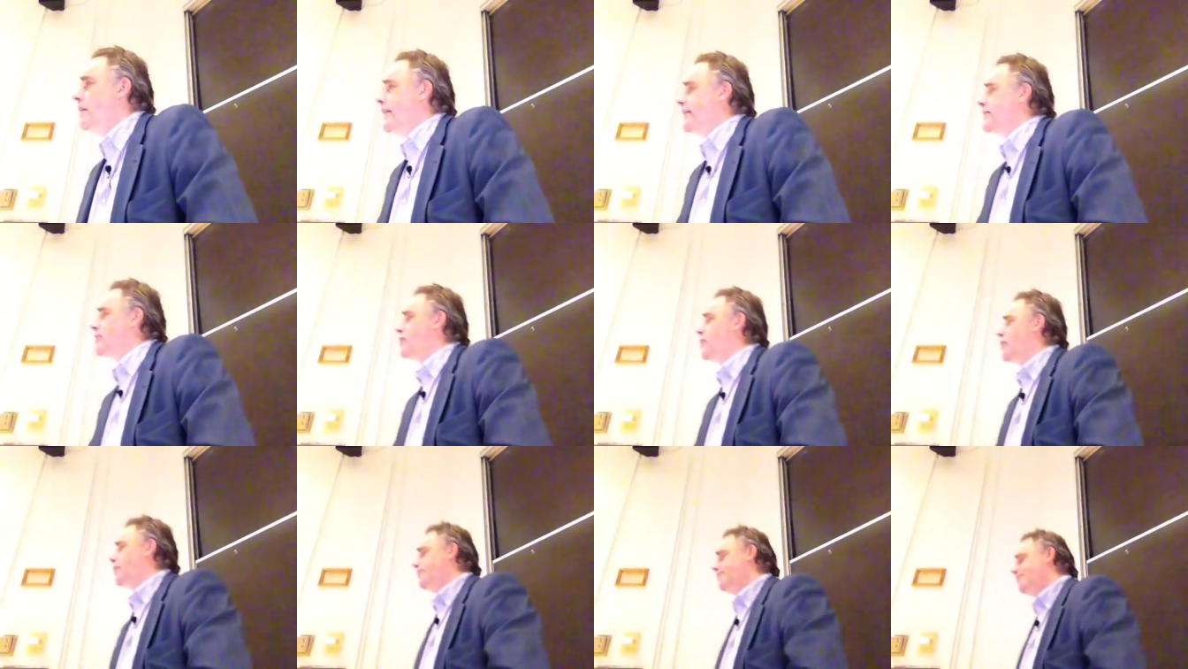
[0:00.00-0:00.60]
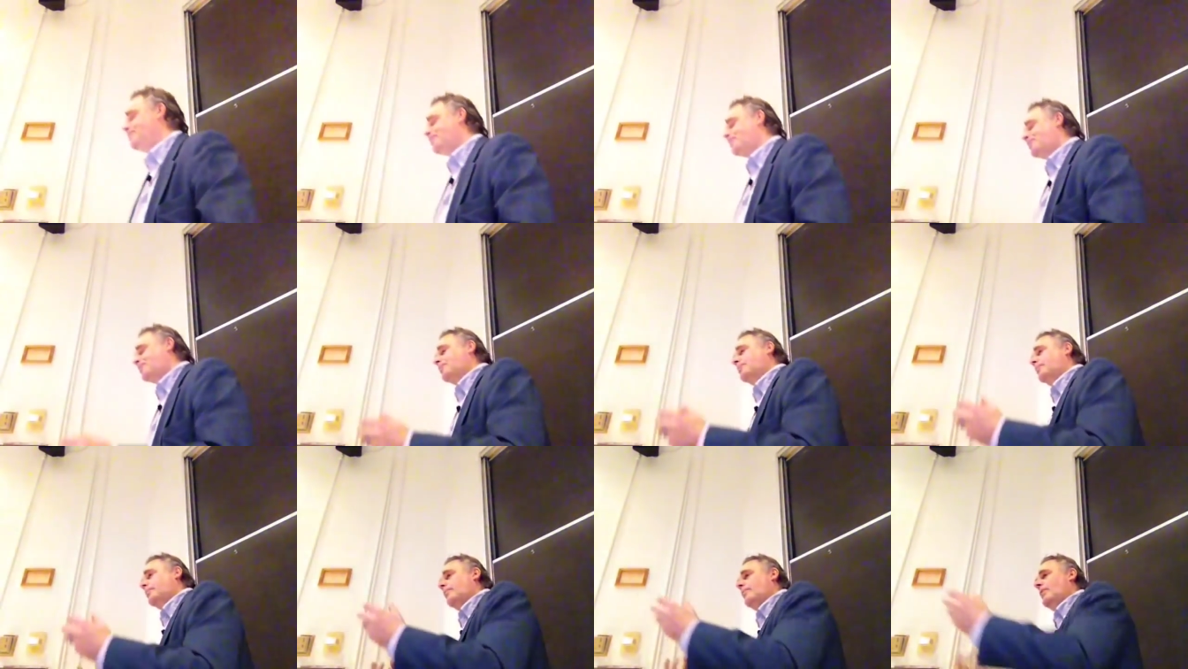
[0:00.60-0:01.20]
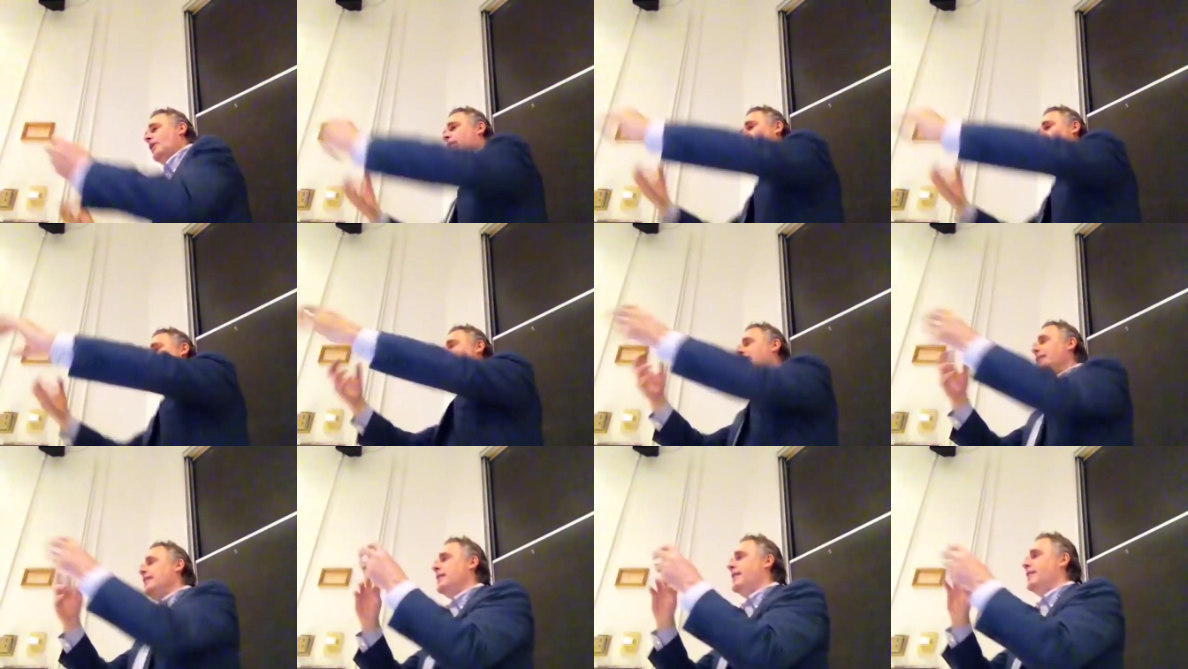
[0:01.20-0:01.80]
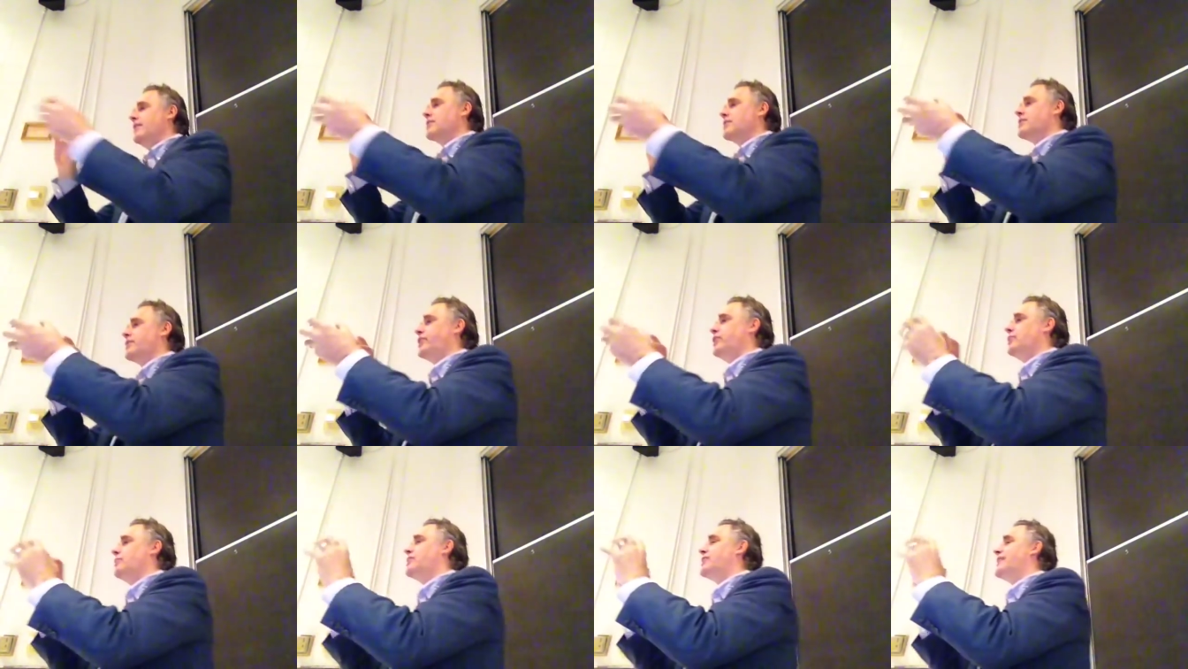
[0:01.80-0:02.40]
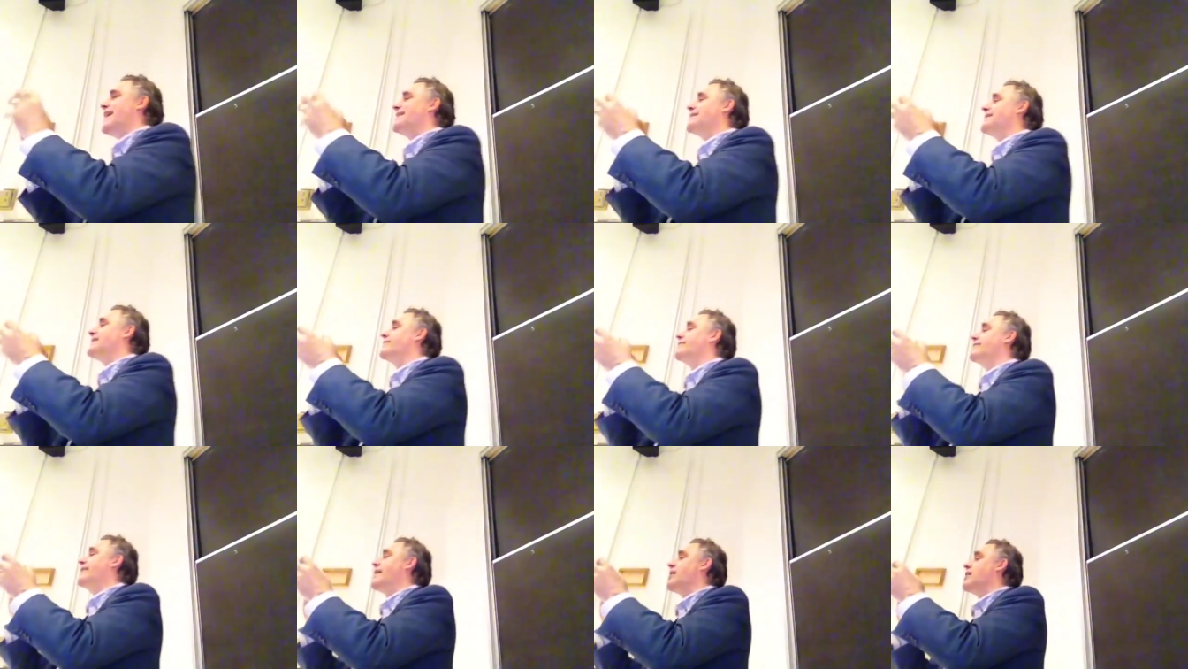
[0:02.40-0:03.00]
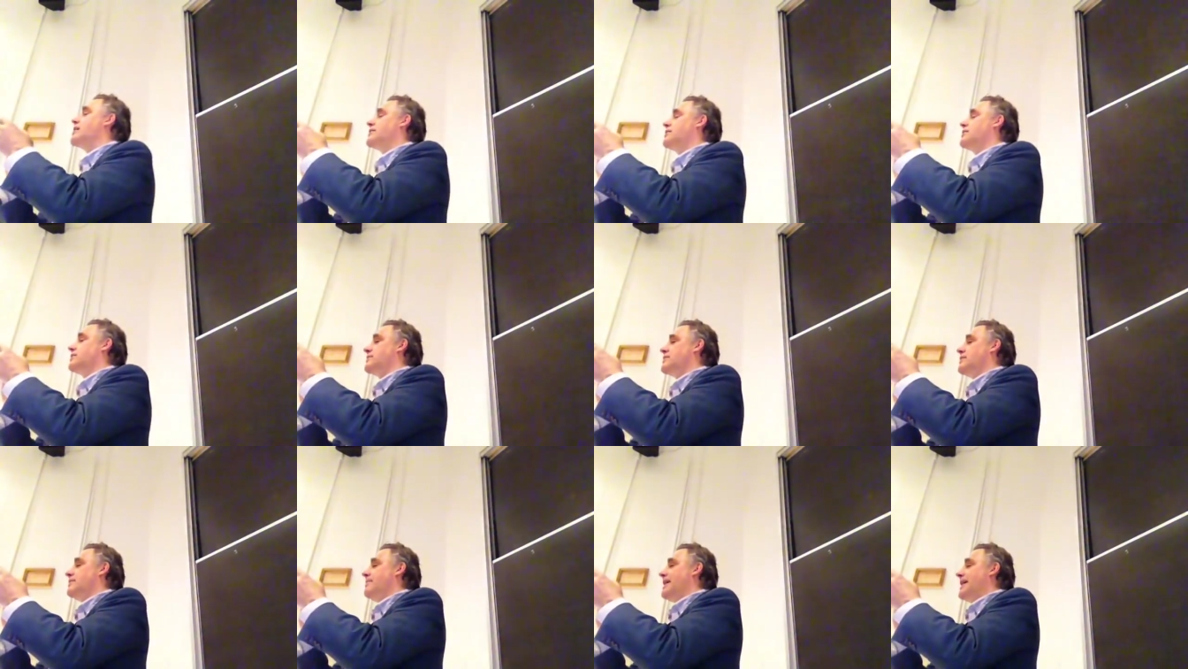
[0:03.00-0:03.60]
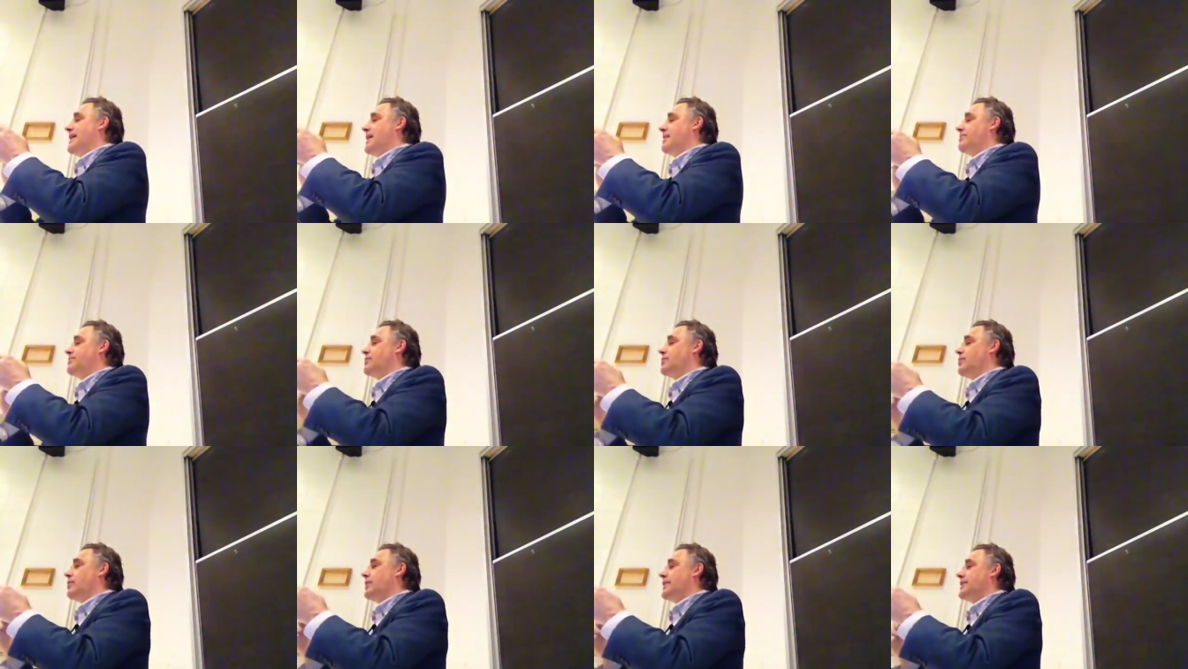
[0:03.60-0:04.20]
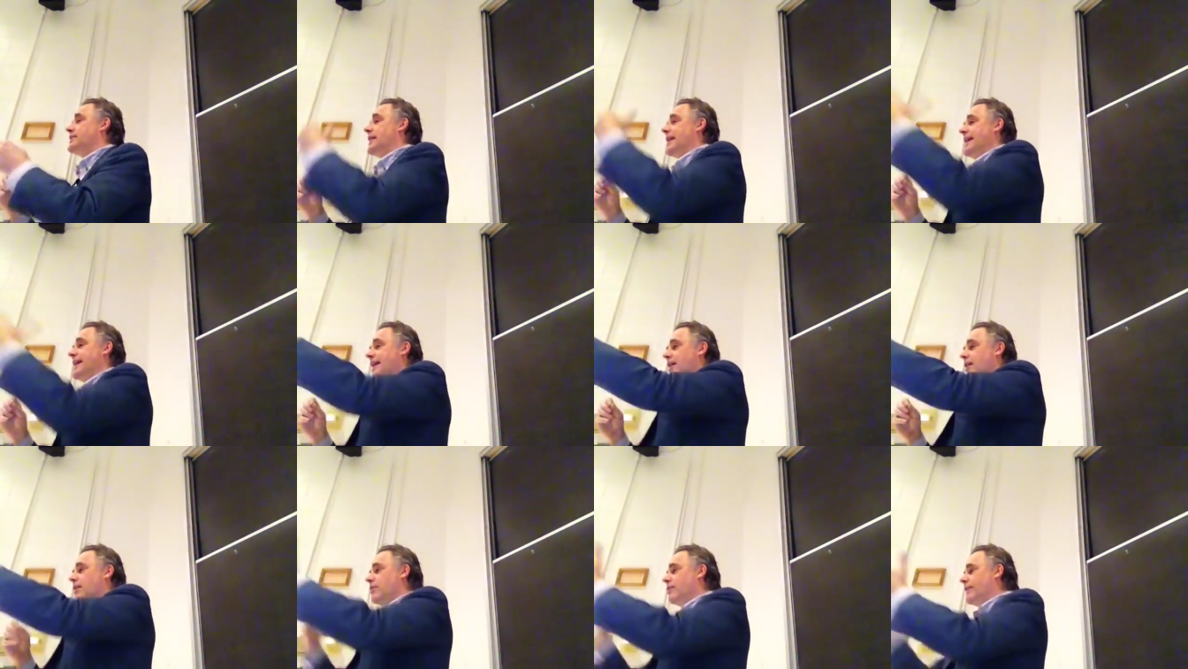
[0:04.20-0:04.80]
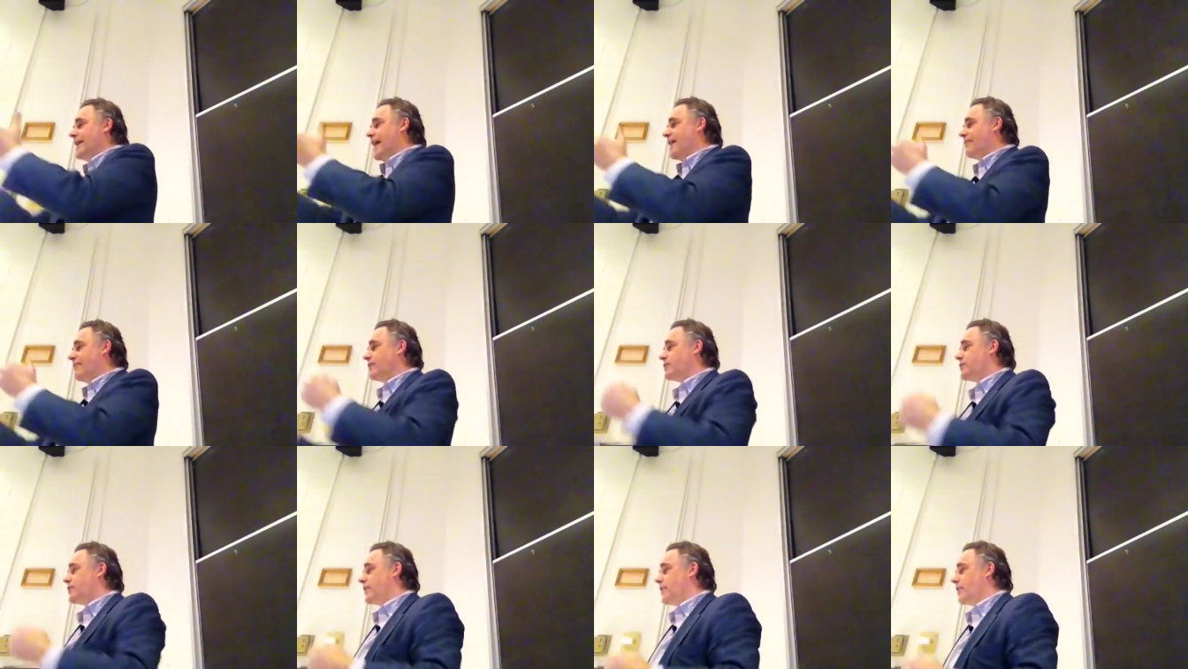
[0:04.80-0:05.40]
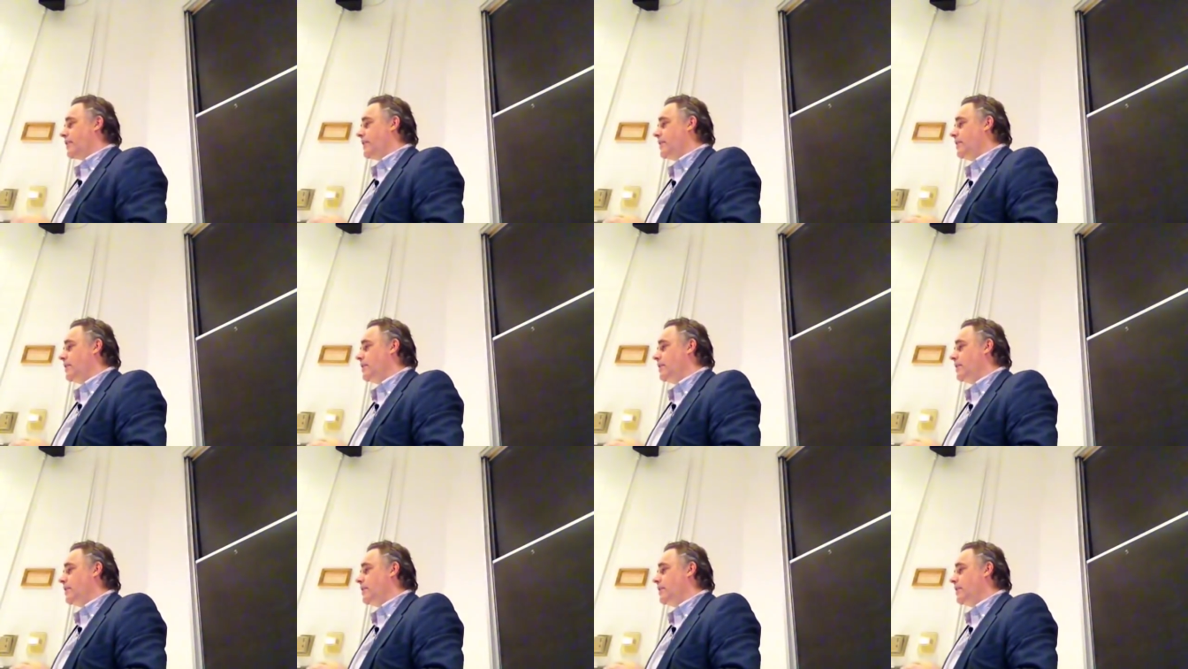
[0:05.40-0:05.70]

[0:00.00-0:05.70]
And so, one here's two sets of characters that make up stories: hero and adversary.